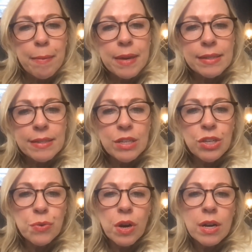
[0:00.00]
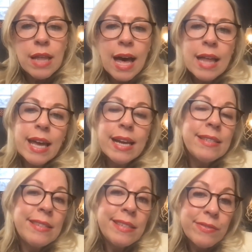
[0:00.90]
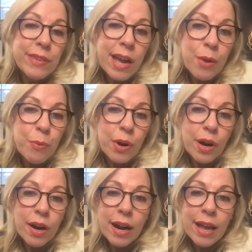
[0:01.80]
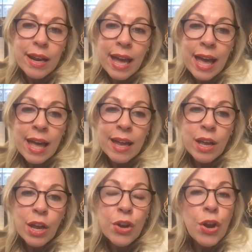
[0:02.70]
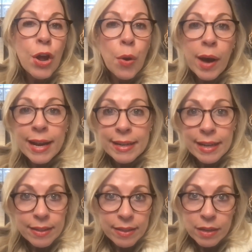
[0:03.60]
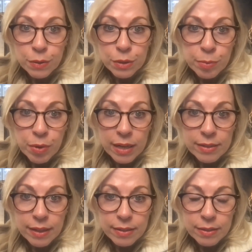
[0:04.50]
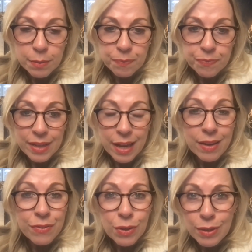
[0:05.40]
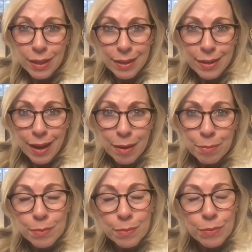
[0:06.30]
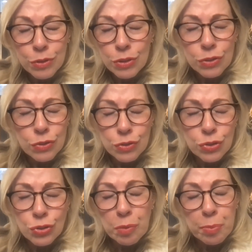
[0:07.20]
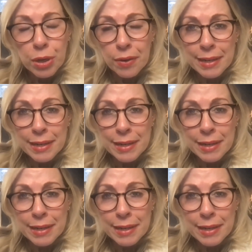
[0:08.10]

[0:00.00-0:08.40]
I'm guessing you are a lot like Steve and I were and had no idea that there was a process. And if you did, I'm super